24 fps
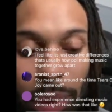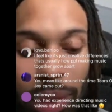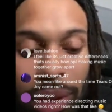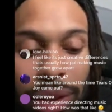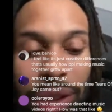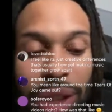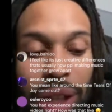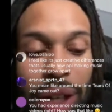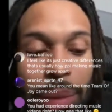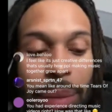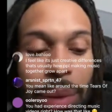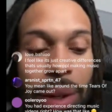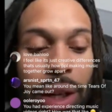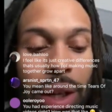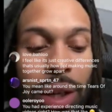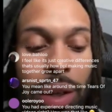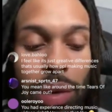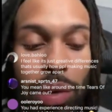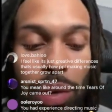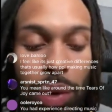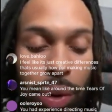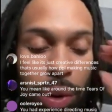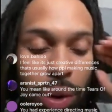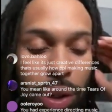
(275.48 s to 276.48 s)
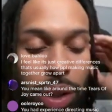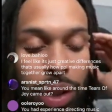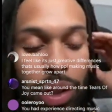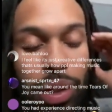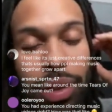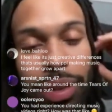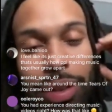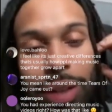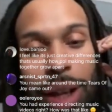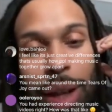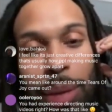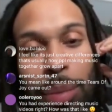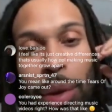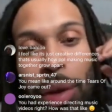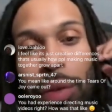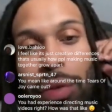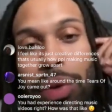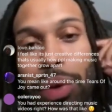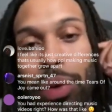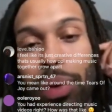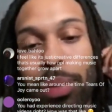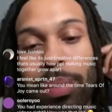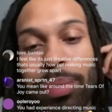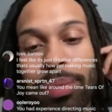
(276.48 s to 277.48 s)
was one time I quoted
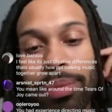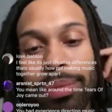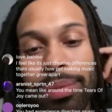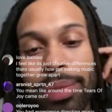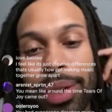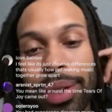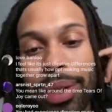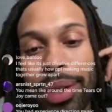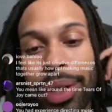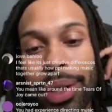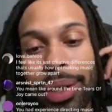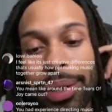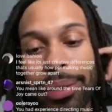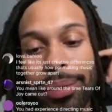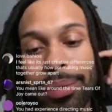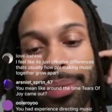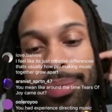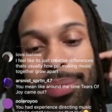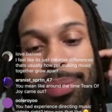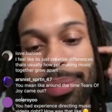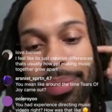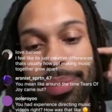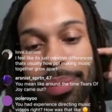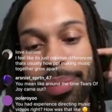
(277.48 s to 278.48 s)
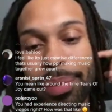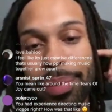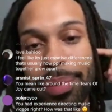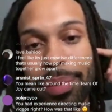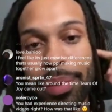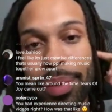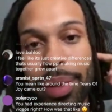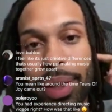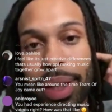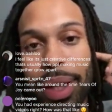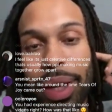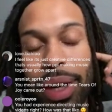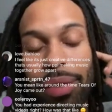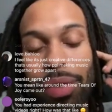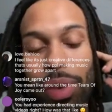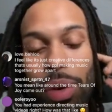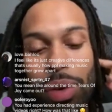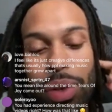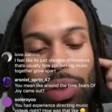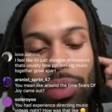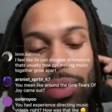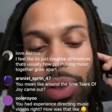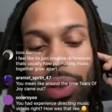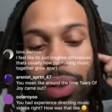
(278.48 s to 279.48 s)
MF Doom lyric, and I've
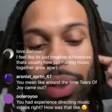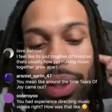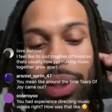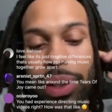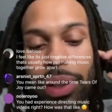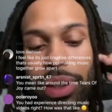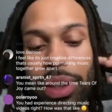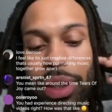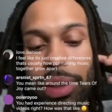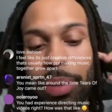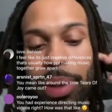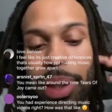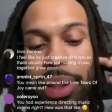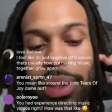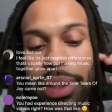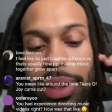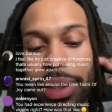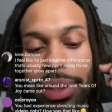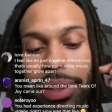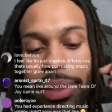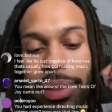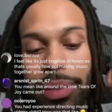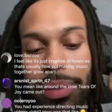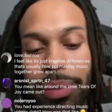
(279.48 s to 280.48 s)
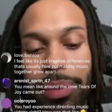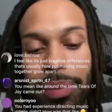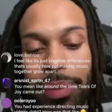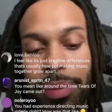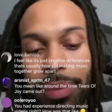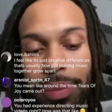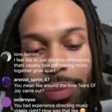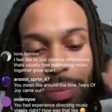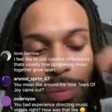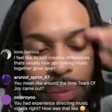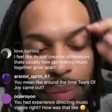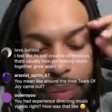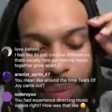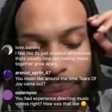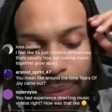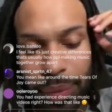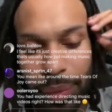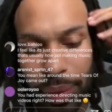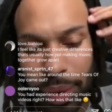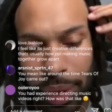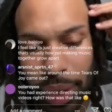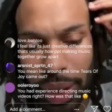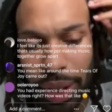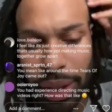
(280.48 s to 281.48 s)
always felt guilty about this.
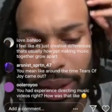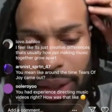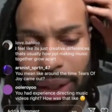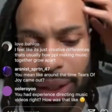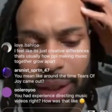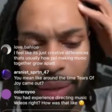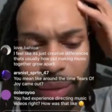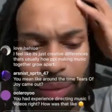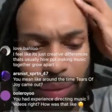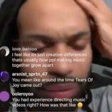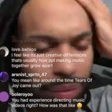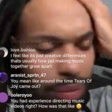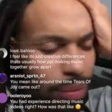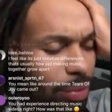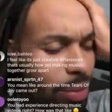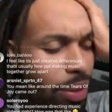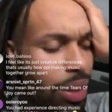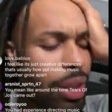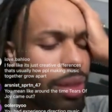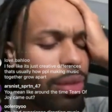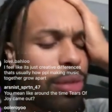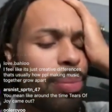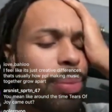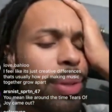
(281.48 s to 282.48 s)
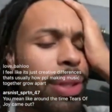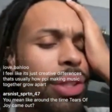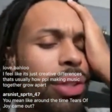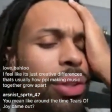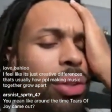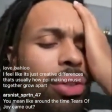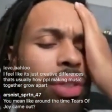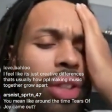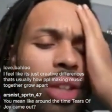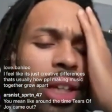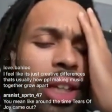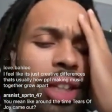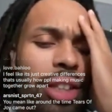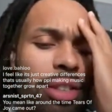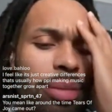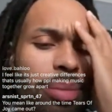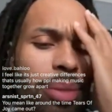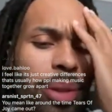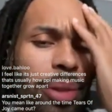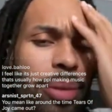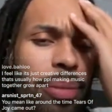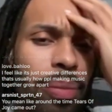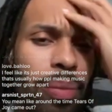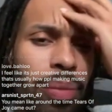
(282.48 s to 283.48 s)
And I think it's been used against
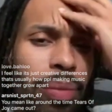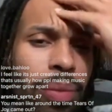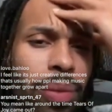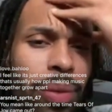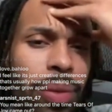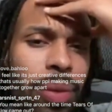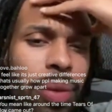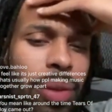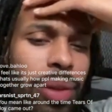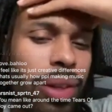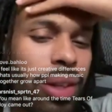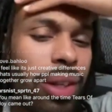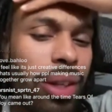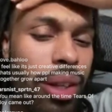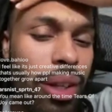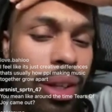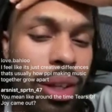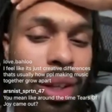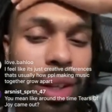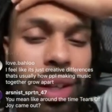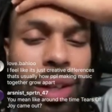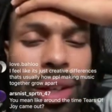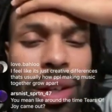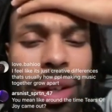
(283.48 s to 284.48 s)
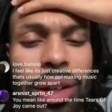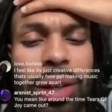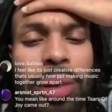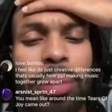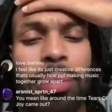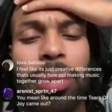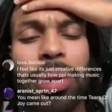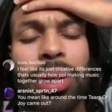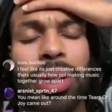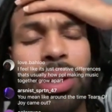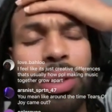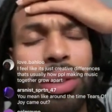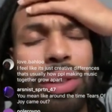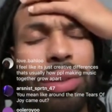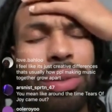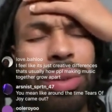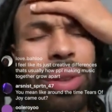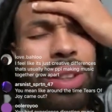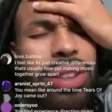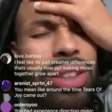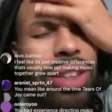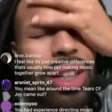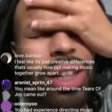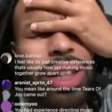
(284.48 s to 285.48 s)
me. But there was one